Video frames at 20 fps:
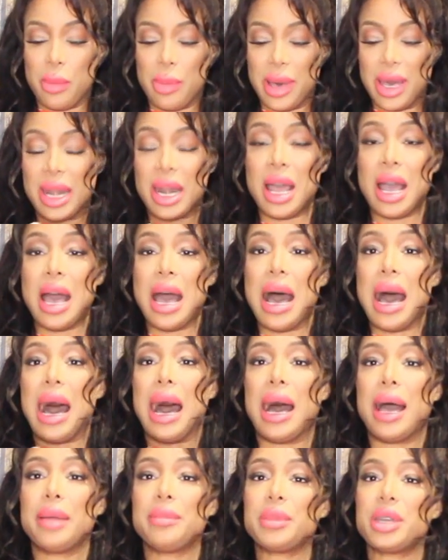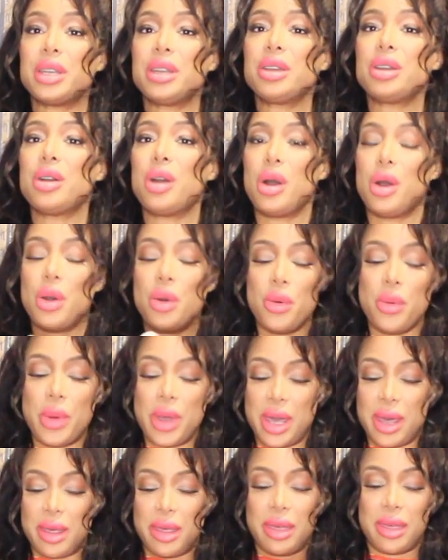but I'm going to go
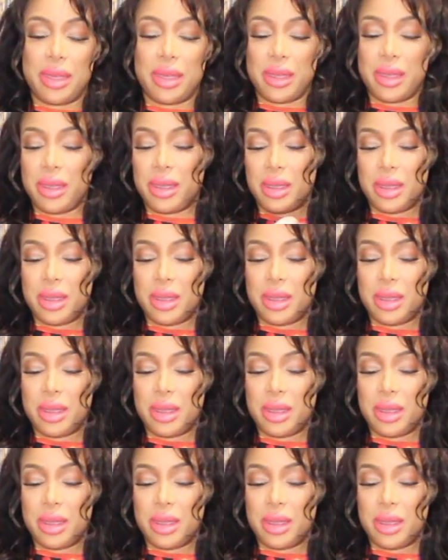with